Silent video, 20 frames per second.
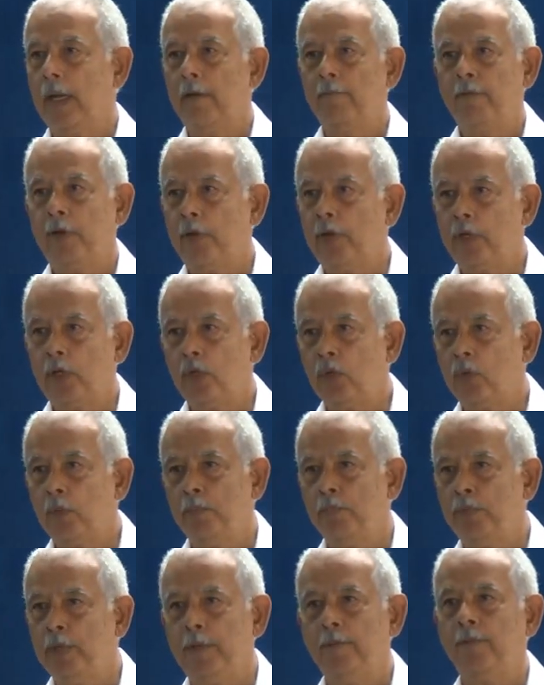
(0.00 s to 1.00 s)
Very
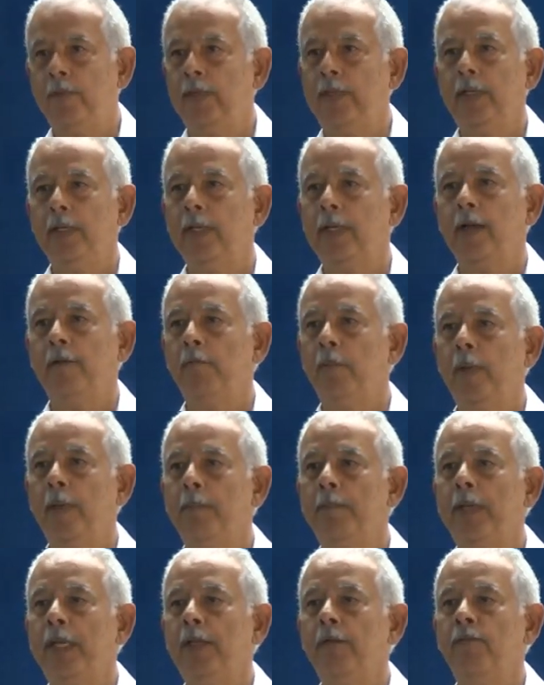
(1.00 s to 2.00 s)
briefly, the
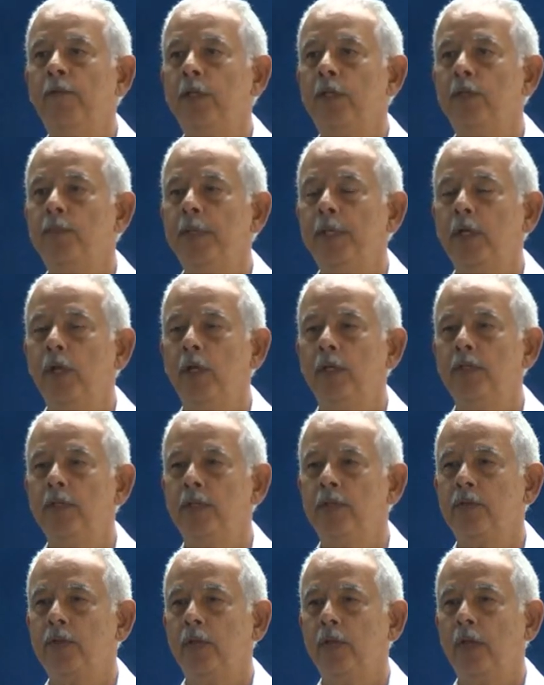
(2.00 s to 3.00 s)
government benefits because
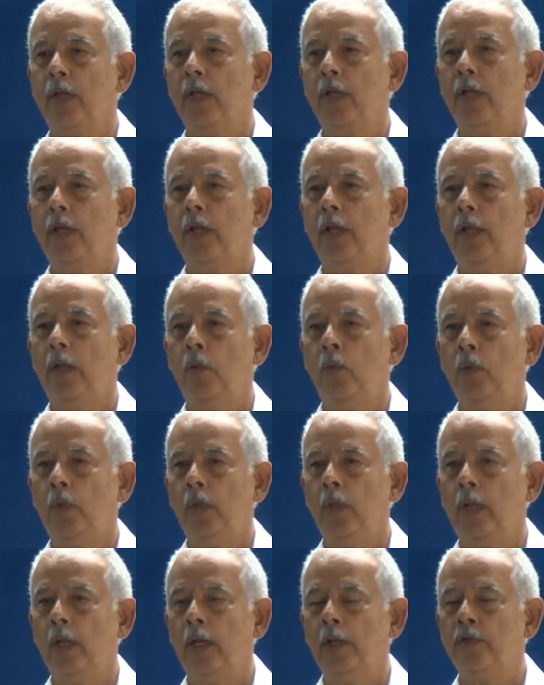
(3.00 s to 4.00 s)
it's
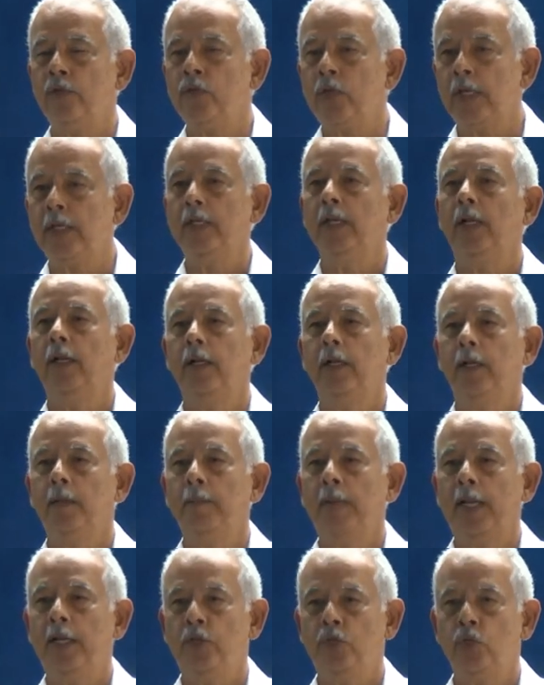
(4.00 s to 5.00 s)
a signal
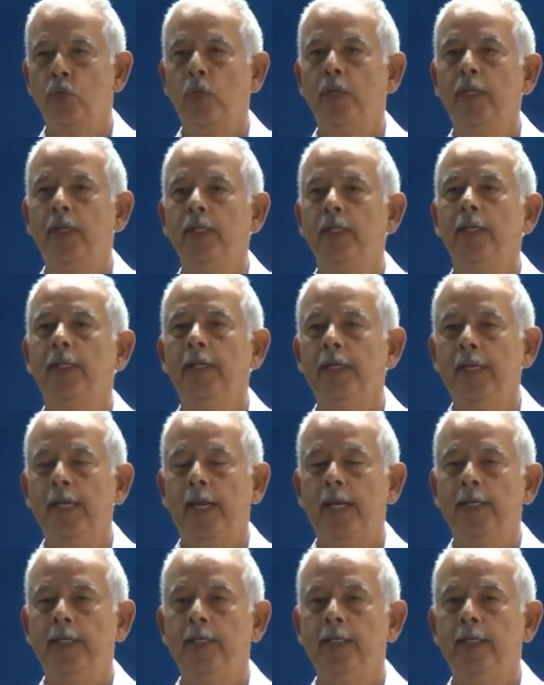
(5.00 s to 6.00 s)
that by joining the
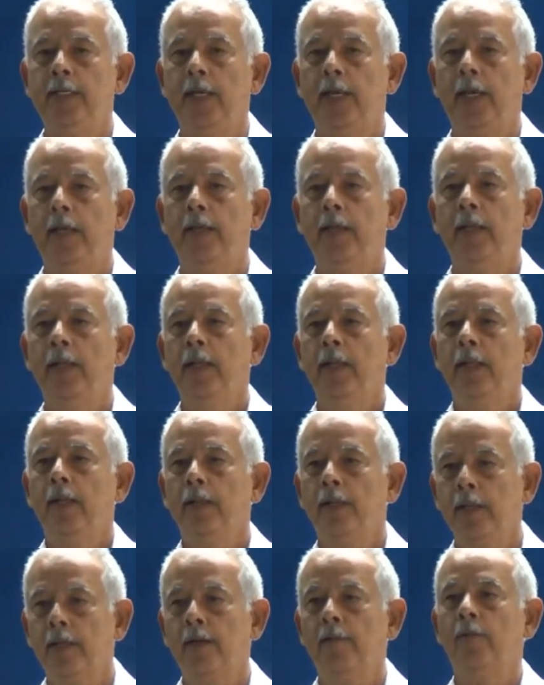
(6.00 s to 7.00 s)
EITI,
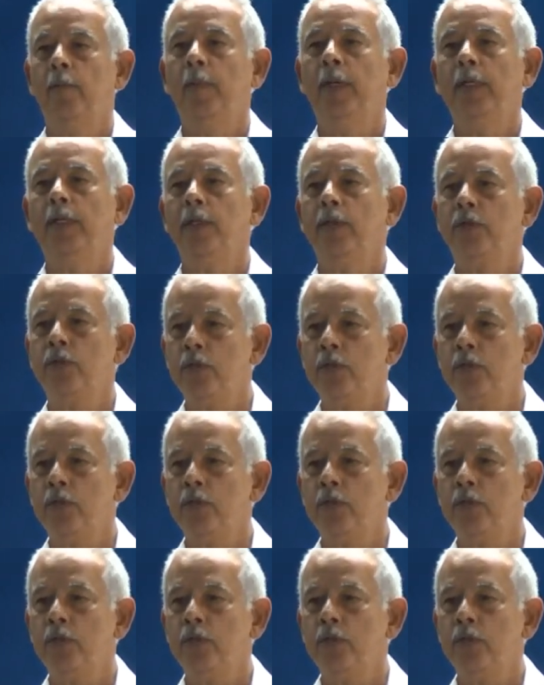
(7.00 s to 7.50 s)
the government is